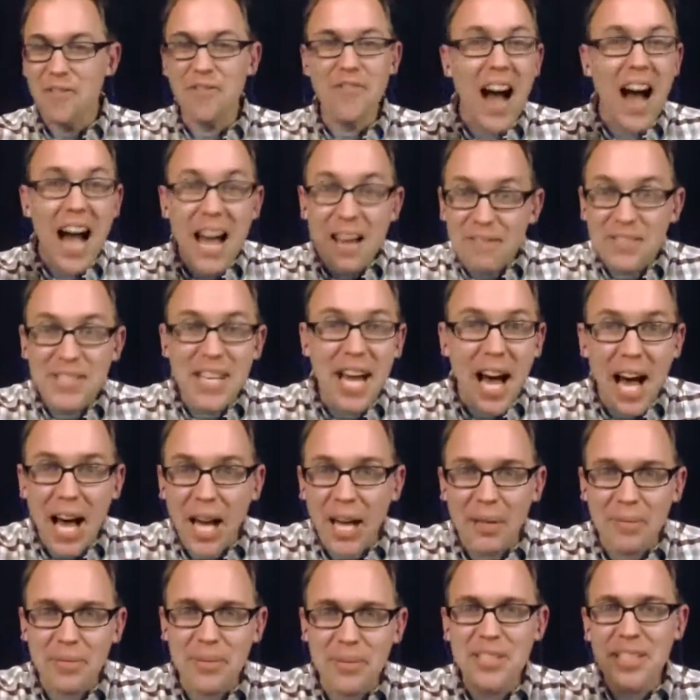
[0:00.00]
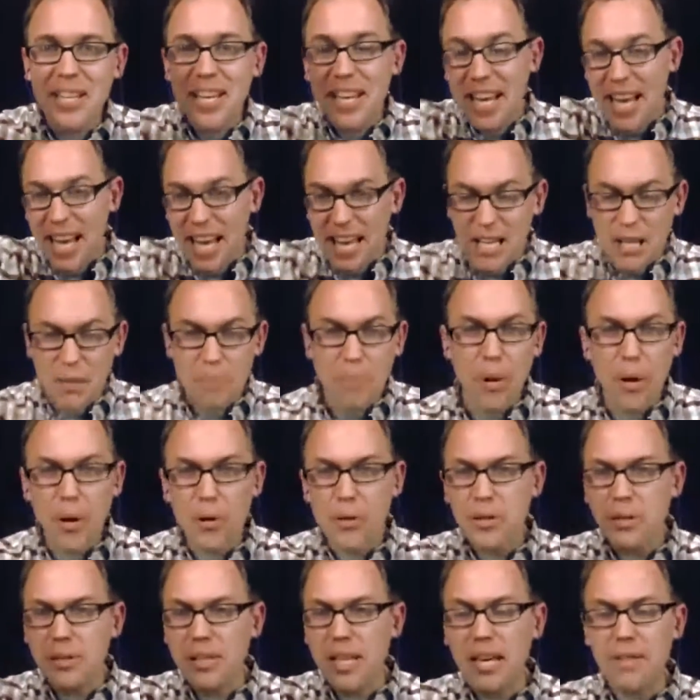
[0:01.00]
5 times, and you
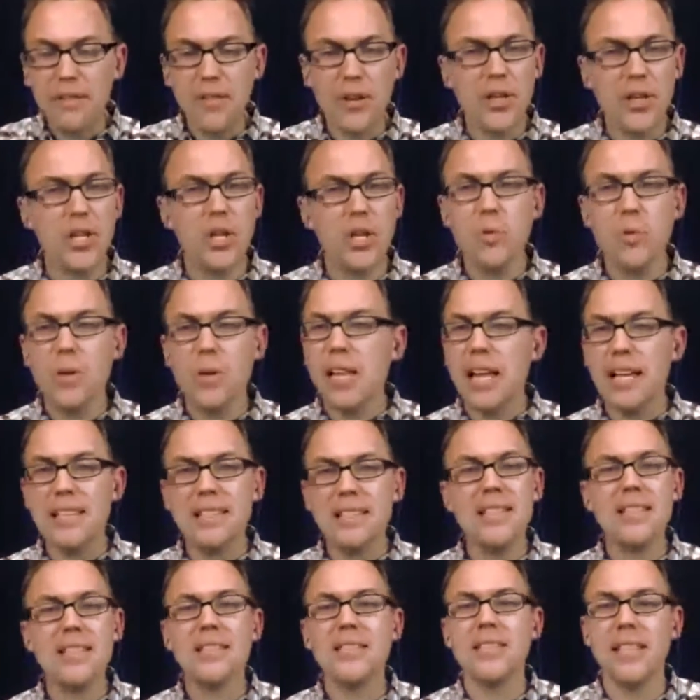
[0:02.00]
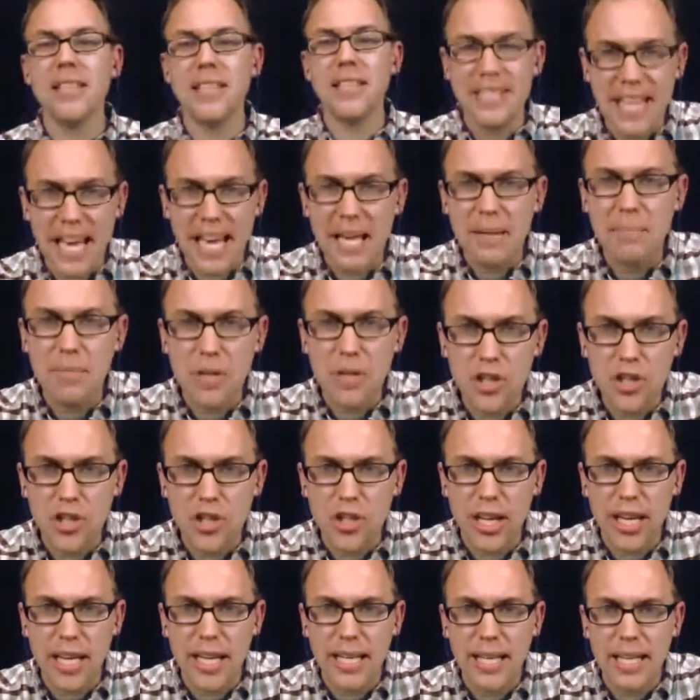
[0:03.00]
pull the lever and you realize this is a dead
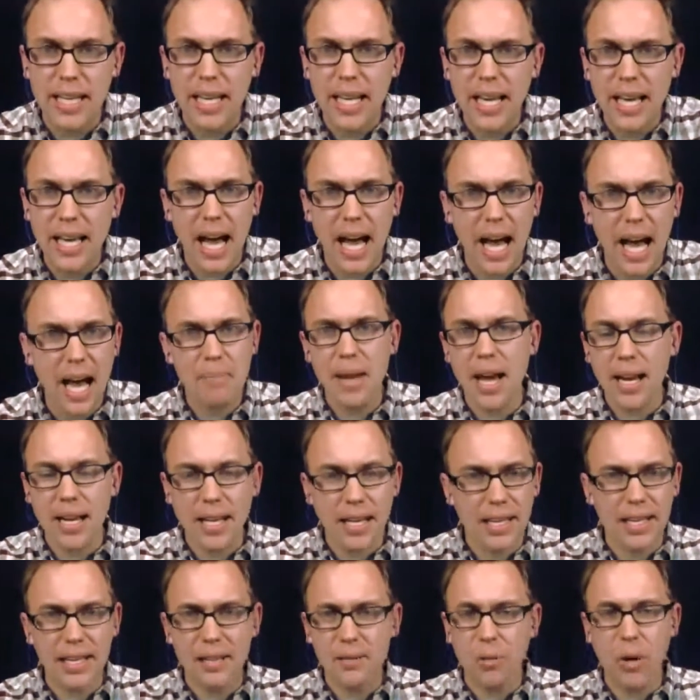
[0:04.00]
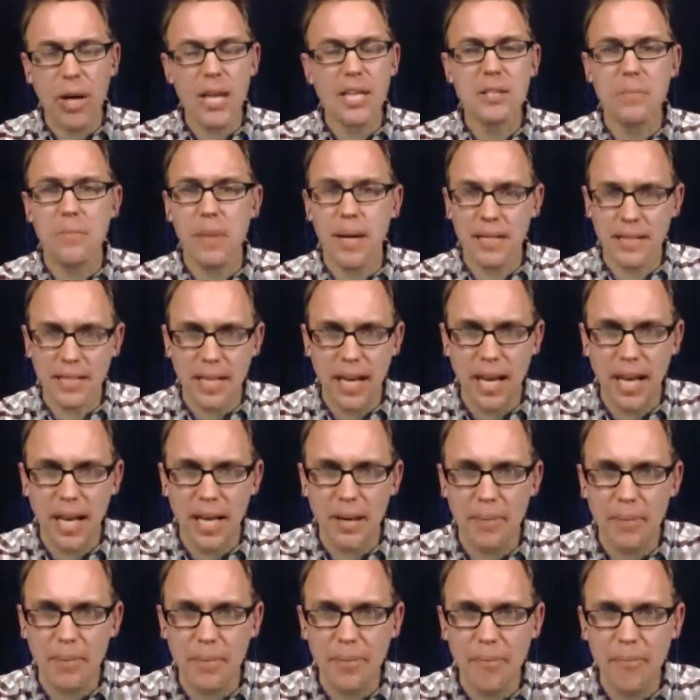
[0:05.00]
machine, I'm not going to waste my
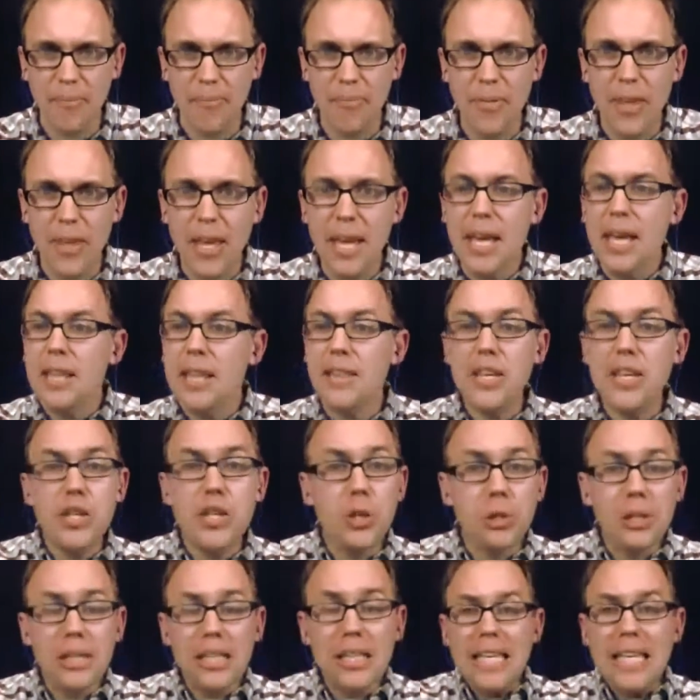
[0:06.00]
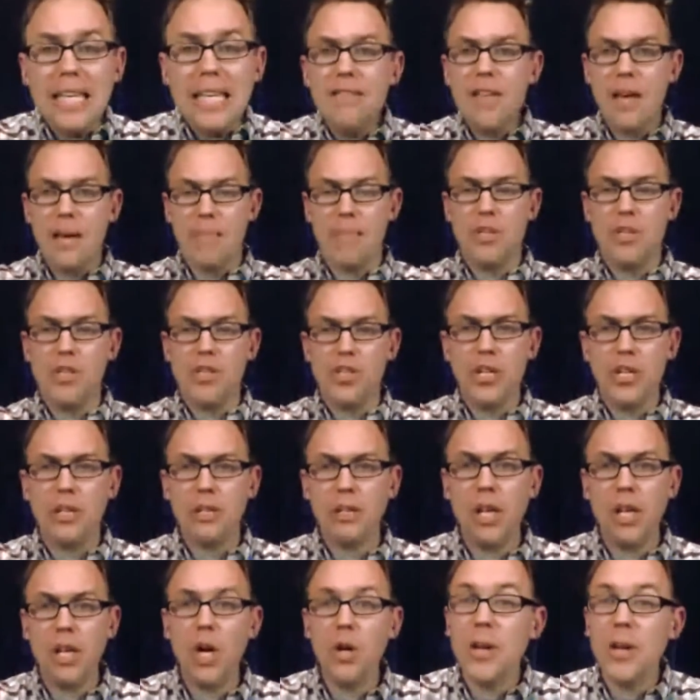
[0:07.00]
time, then you'll leave that
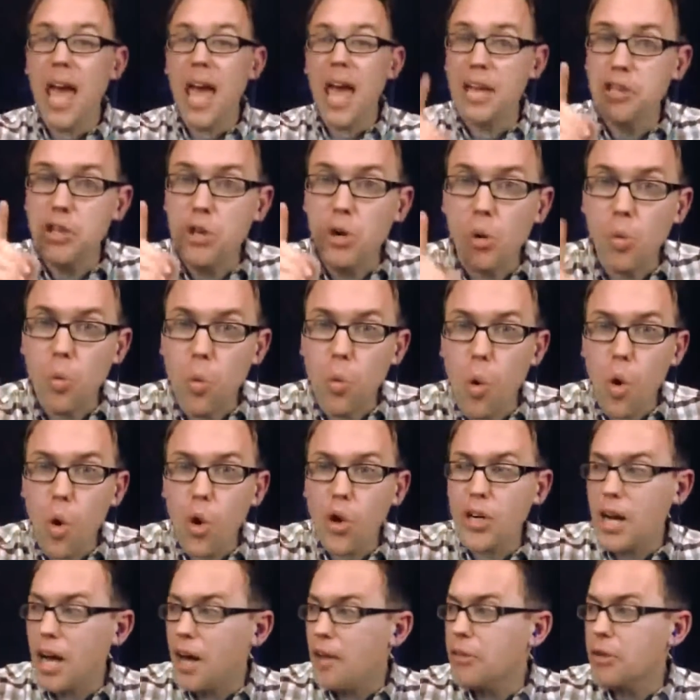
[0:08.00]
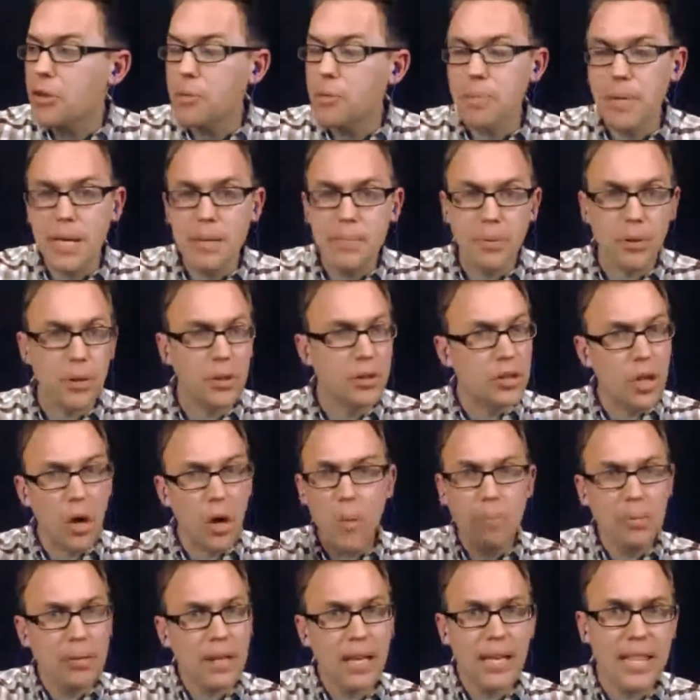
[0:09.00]
machine alone and you'll warn other people,
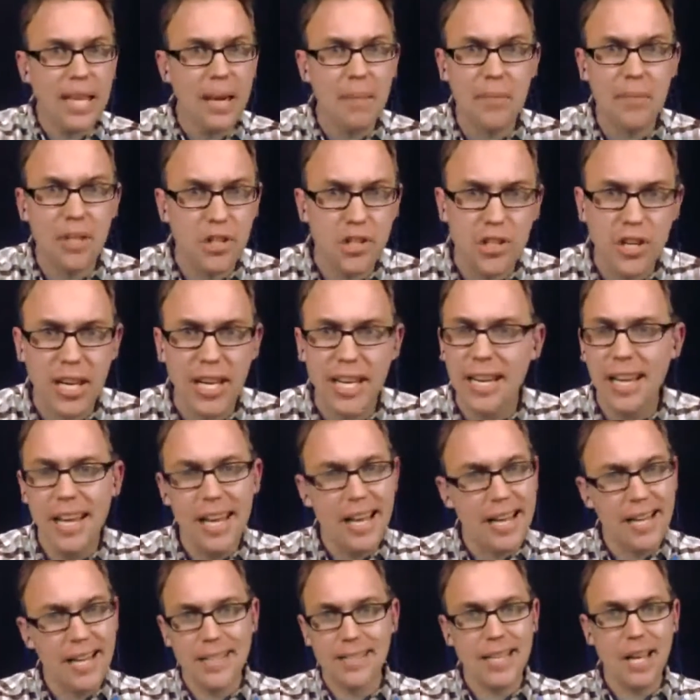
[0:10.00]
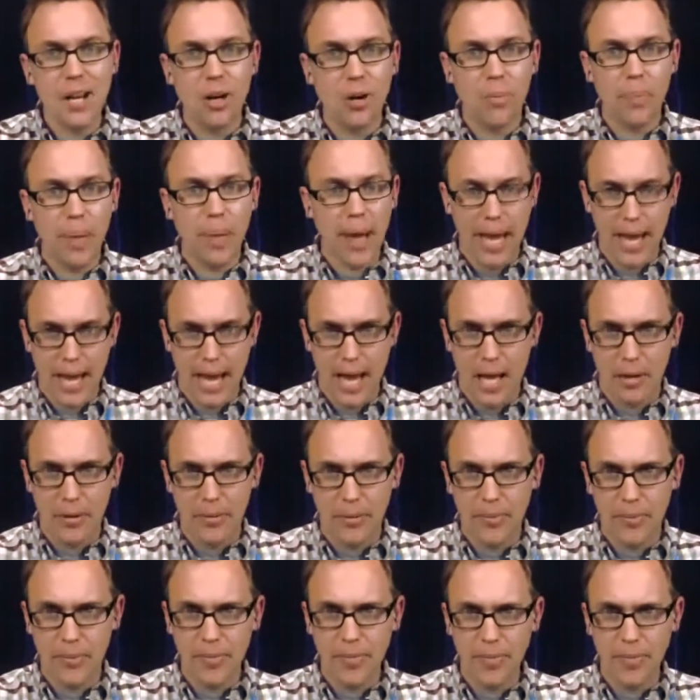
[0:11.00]
don't play that machine because they don't pay out.